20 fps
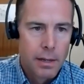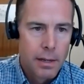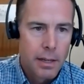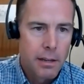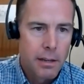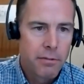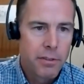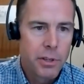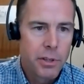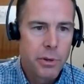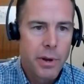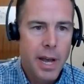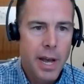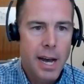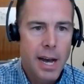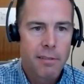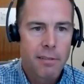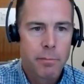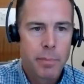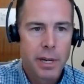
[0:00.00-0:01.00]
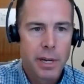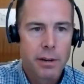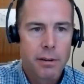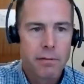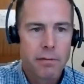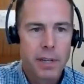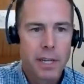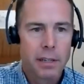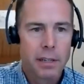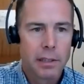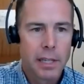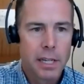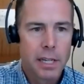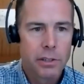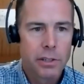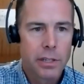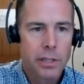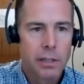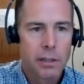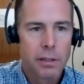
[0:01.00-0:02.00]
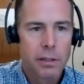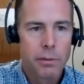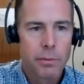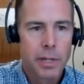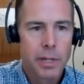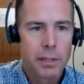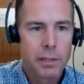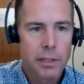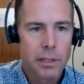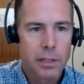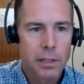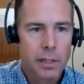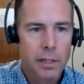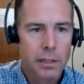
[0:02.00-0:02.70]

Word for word: if you have better ventilation, the risk.